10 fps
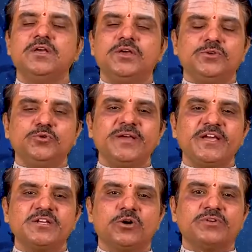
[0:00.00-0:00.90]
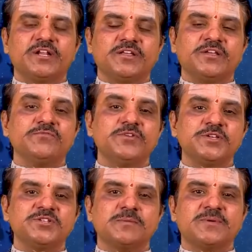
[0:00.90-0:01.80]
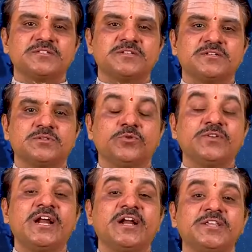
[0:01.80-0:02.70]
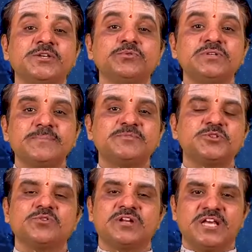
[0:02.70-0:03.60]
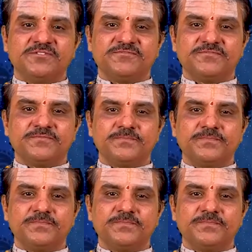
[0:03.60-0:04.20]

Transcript: You may encounter an influential person who will add a new depth to your life.